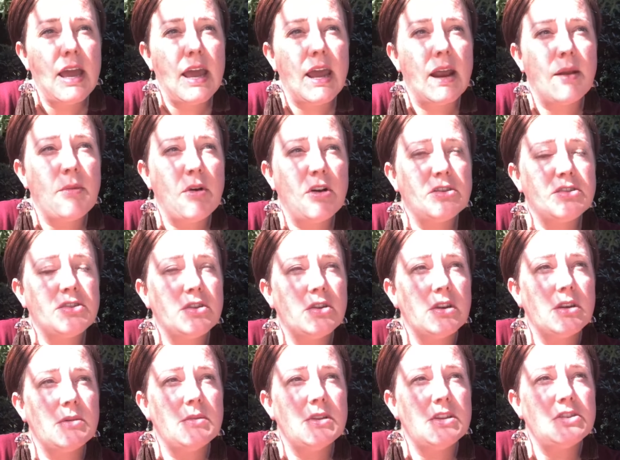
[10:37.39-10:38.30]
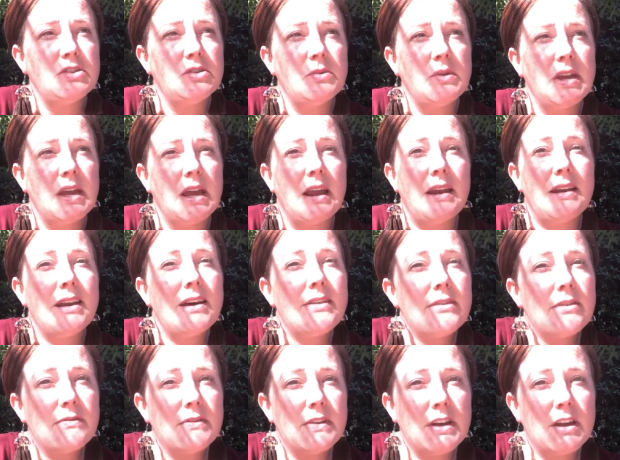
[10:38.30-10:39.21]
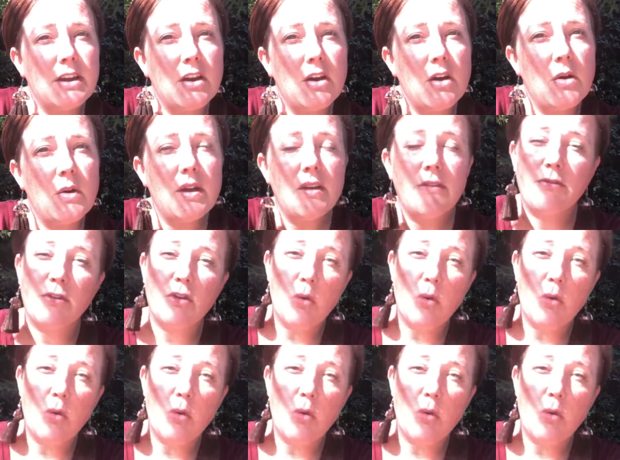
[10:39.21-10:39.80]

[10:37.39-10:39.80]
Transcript: And I'm also going to be doing another video if